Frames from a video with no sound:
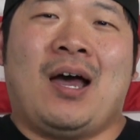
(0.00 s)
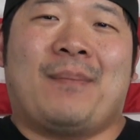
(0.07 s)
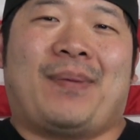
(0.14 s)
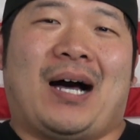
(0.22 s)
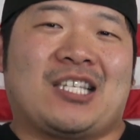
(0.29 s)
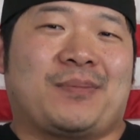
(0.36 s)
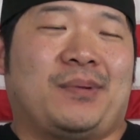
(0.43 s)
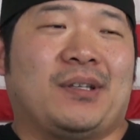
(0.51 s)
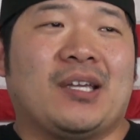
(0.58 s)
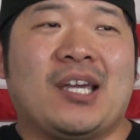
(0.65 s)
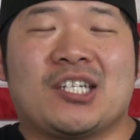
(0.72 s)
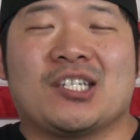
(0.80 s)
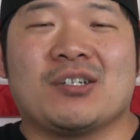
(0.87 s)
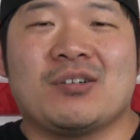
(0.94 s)
possible
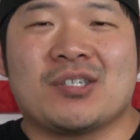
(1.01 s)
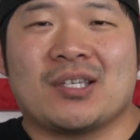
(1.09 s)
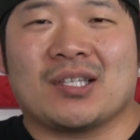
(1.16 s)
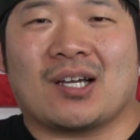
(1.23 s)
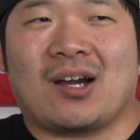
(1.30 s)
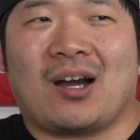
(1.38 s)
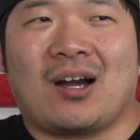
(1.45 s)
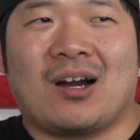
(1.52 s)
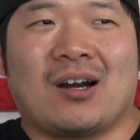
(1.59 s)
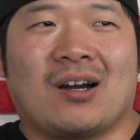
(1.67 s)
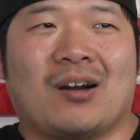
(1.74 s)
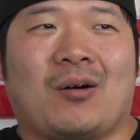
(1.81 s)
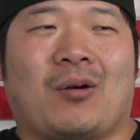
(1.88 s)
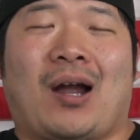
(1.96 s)
issues on the
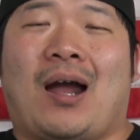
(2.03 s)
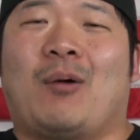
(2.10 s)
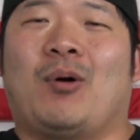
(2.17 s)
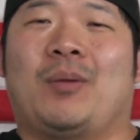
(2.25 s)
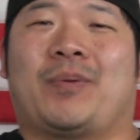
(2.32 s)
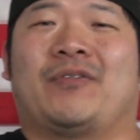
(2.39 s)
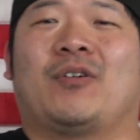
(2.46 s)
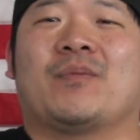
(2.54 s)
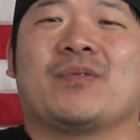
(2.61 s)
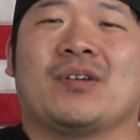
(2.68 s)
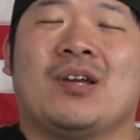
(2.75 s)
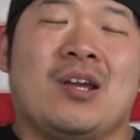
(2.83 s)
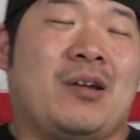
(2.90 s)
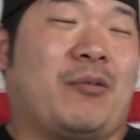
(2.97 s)
car or how well performed
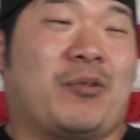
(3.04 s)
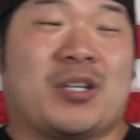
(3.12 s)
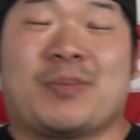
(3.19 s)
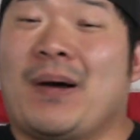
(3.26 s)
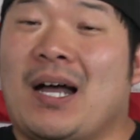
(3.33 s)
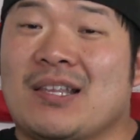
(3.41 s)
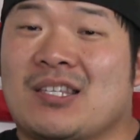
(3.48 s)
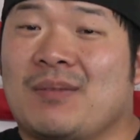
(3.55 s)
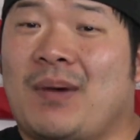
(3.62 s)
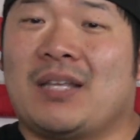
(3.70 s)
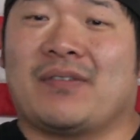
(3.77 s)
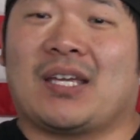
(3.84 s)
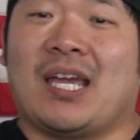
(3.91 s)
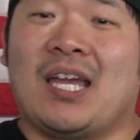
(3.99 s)
responds to
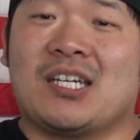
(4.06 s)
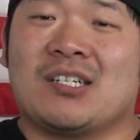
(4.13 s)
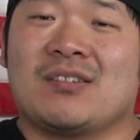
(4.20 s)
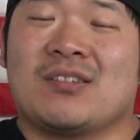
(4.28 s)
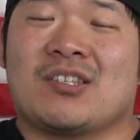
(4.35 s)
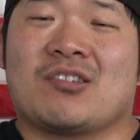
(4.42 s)
modifications,